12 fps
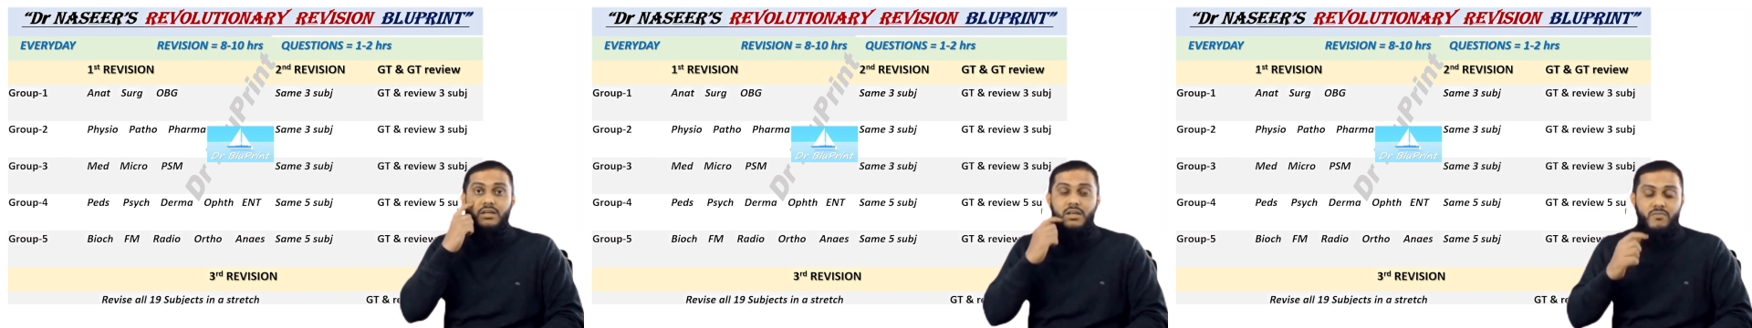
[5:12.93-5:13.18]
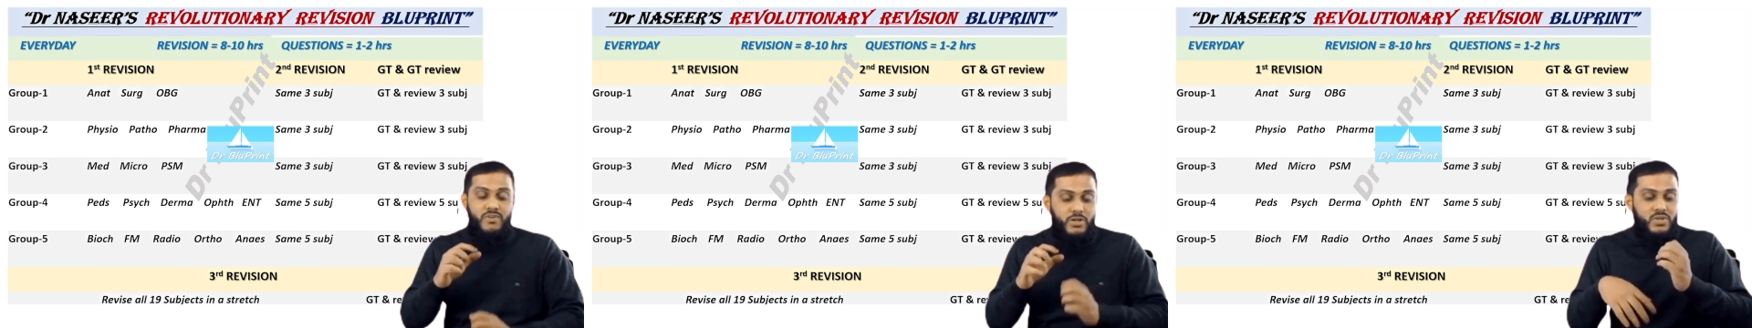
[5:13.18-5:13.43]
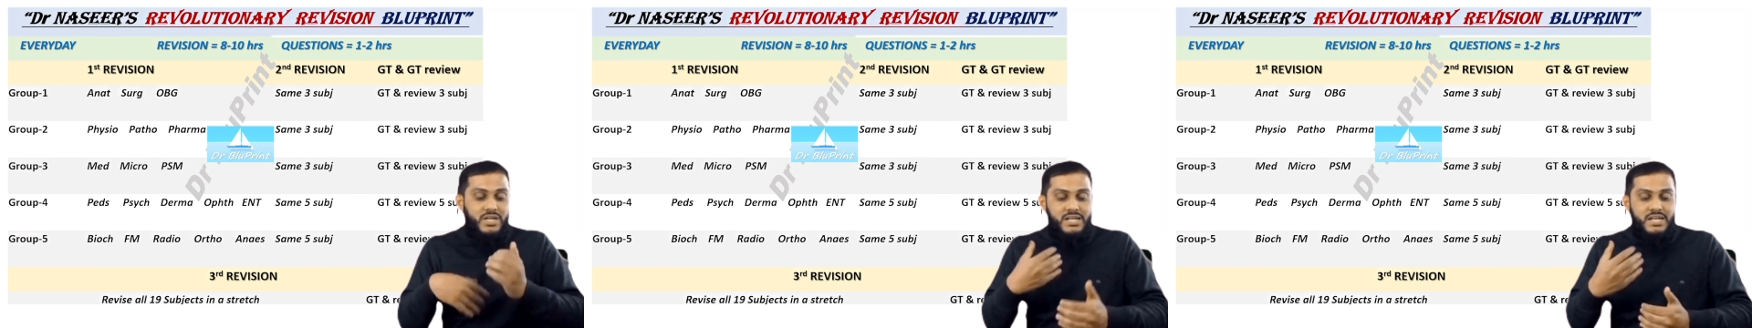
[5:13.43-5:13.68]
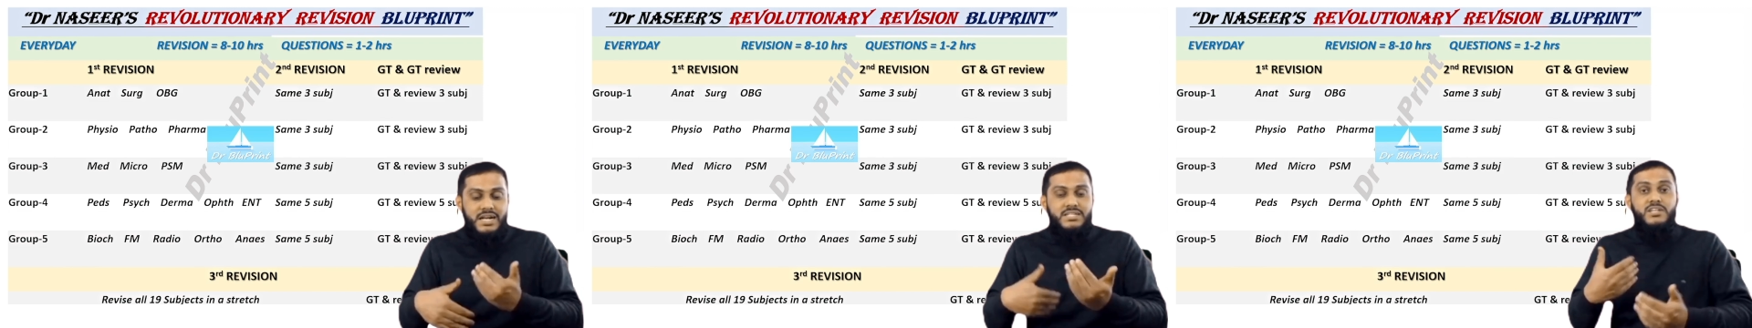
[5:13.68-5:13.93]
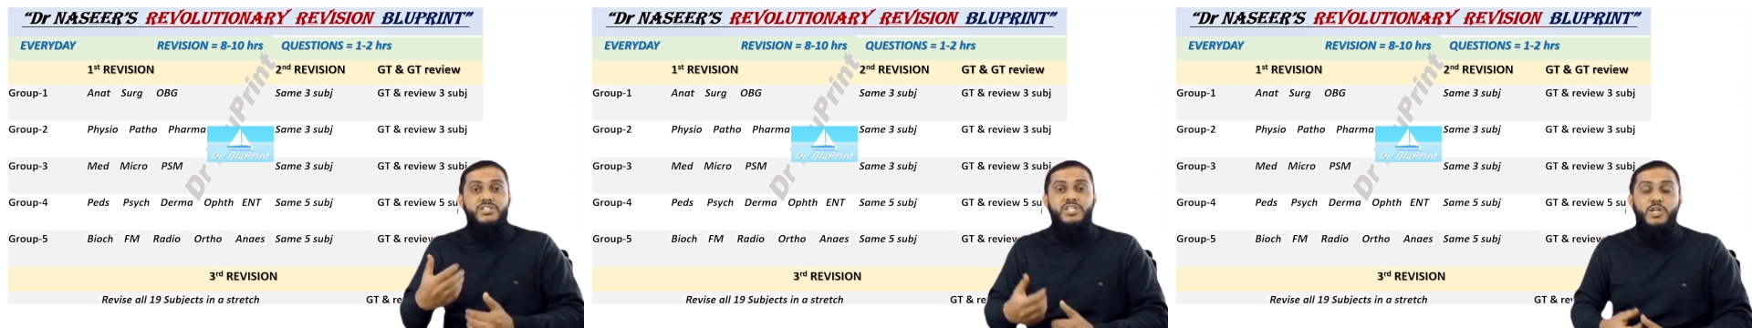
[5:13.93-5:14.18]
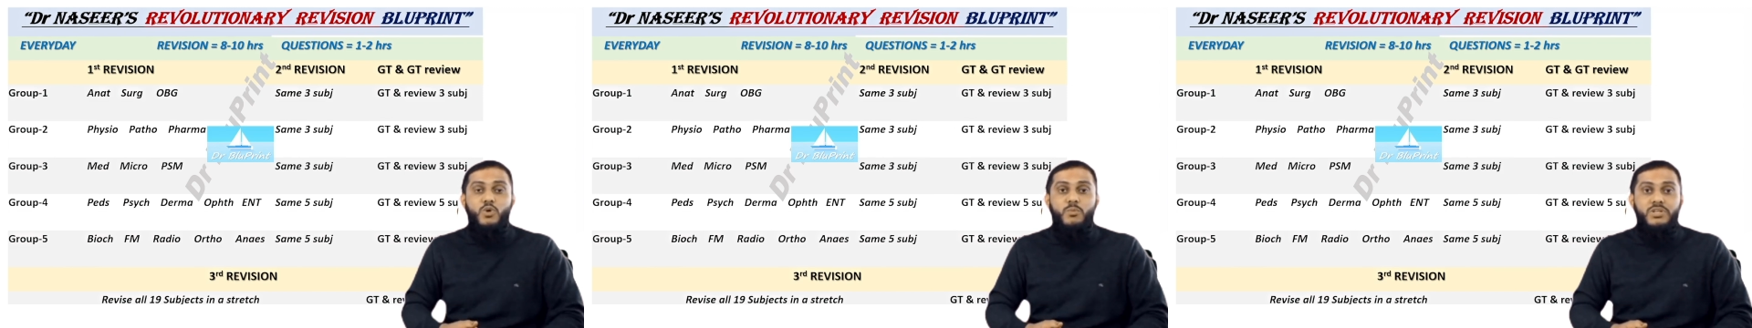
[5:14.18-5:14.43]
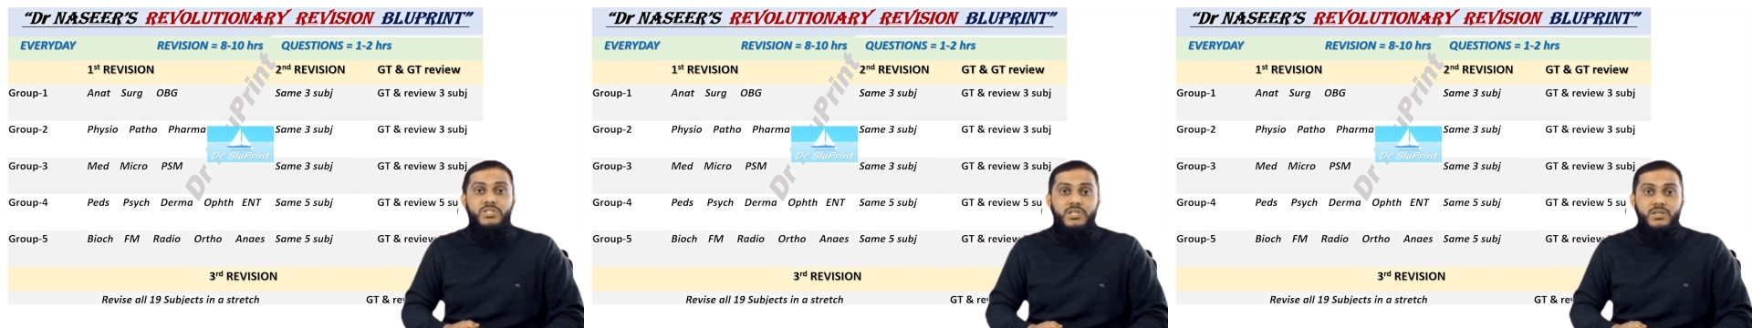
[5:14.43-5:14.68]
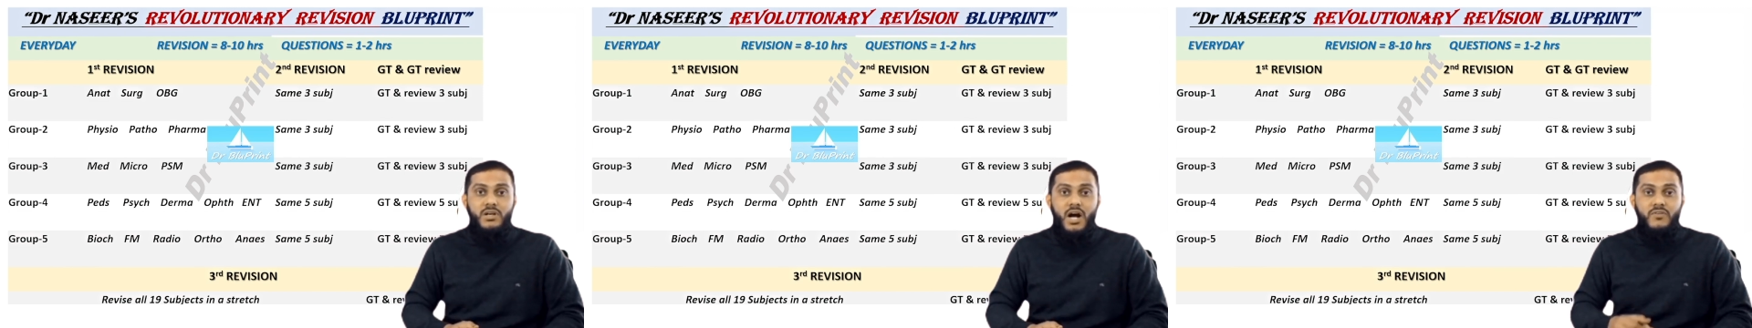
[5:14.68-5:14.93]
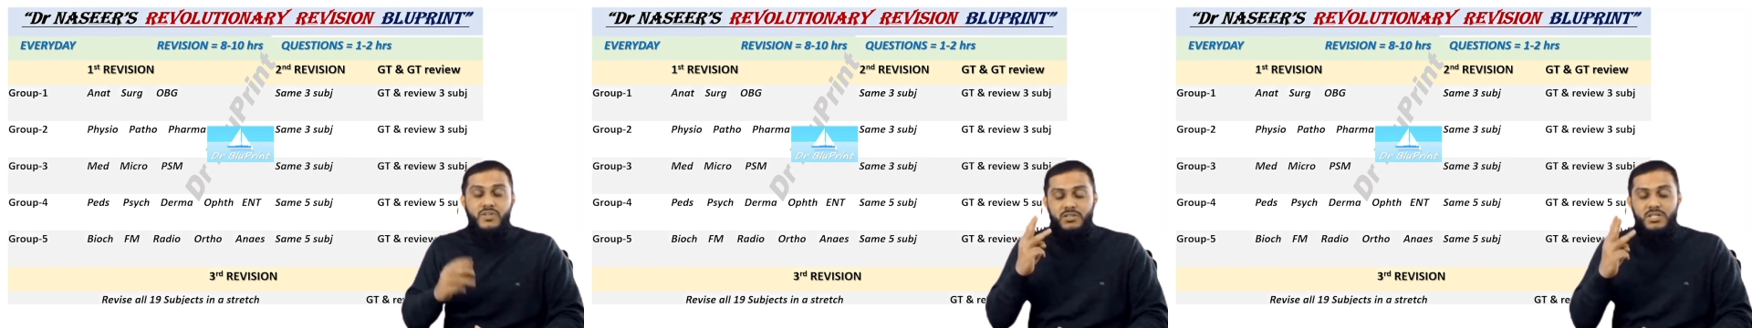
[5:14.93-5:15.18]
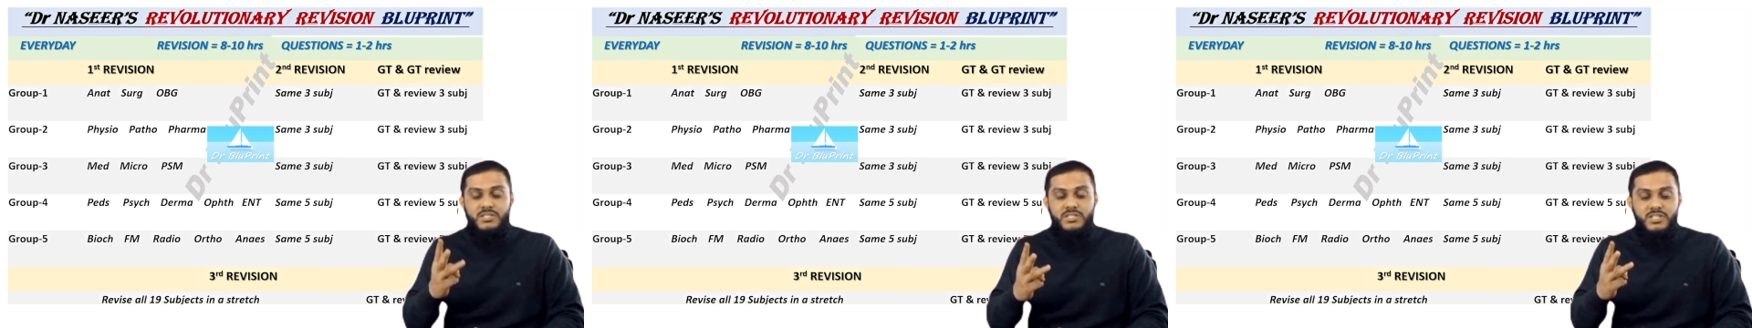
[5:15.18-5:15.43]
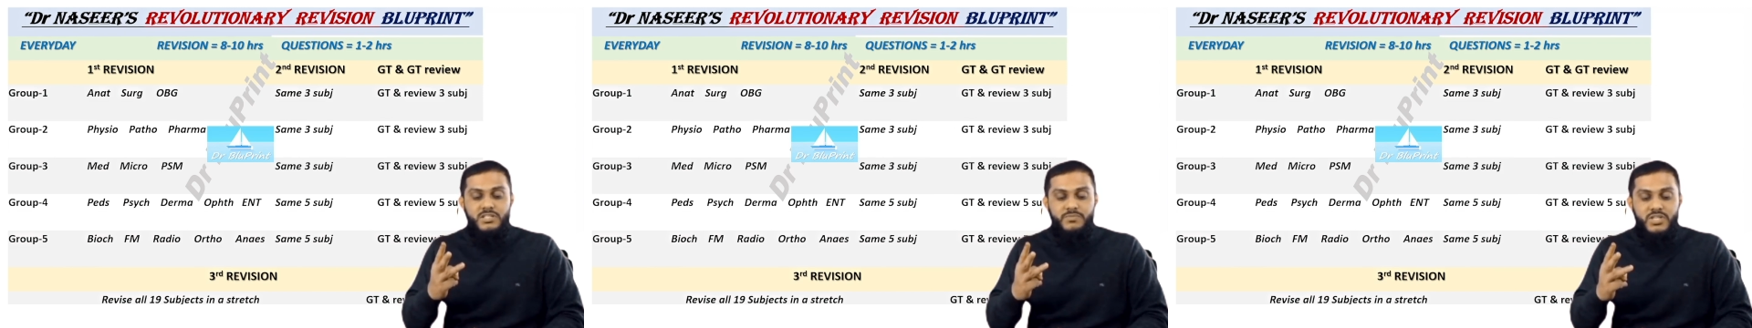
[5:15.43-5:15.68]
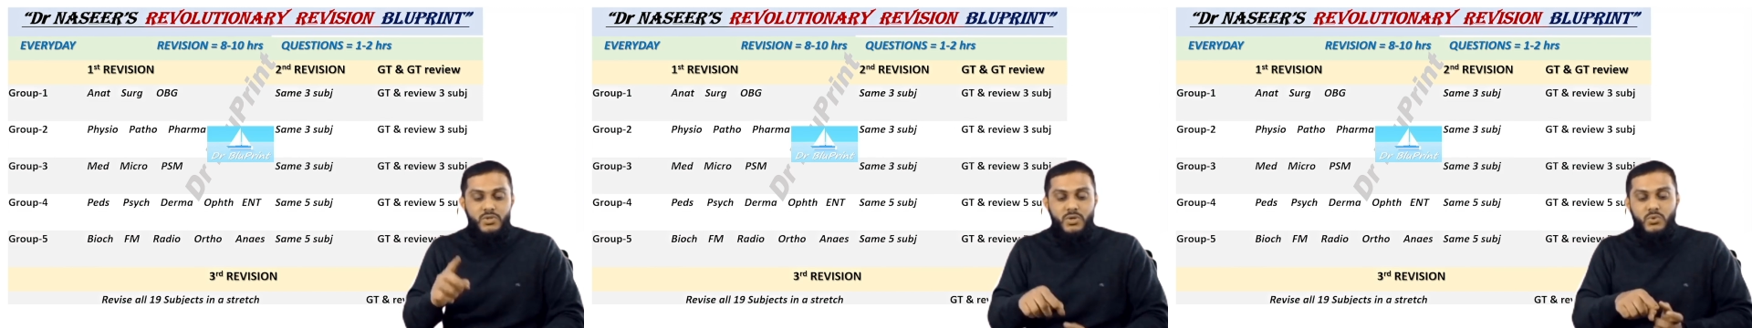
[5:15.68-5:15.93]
When you read an ad surgery and OBG, after these three subjects,